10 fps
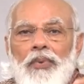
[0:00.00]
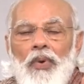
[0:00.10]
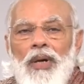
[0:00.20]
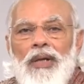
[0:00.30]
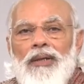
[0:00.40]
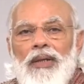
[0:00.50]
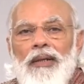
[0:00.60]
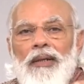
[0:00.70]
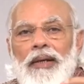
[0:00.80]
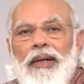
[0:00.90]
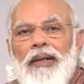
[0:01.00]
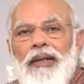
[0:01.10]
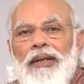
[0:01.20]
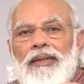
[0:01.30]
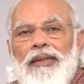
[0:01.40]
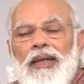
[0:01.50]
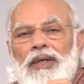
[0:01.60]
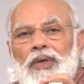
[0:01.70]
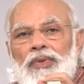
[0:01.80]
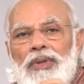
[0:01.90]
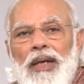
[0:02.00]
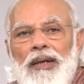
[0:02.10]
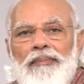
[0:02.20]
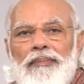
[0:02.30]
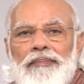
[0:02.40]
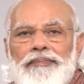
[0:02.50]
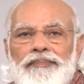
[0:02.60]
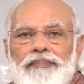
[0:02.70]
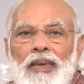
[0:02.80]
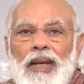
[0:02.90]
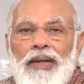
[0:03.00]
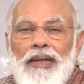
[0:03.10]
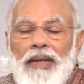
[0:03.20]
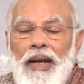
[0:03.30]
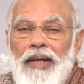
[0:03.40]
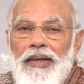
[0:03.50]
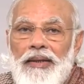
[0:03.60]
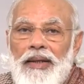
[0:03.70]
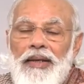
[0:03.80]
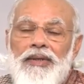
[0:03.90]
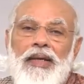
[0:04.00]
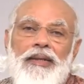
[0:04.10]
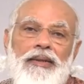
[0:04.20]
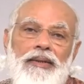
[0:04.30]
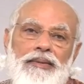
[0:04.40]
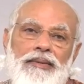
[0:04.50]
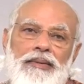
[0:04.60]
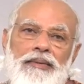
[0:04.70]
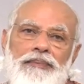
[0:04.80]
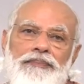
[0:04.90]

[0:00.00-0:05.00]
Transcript: production-linked incentive scheme in 10 key sectors.